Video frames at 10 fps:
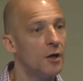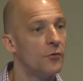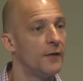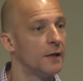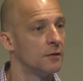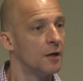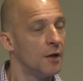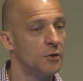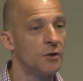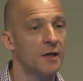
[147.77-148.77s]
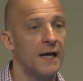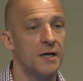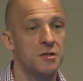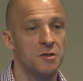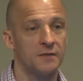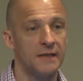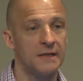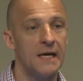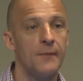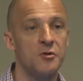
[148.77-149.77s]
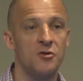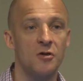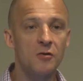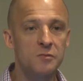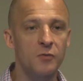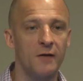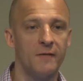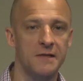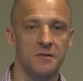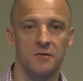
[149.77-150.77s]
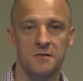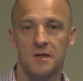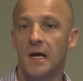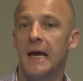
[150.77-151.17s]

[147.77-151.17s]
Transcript: then you can actually damage those blood vessels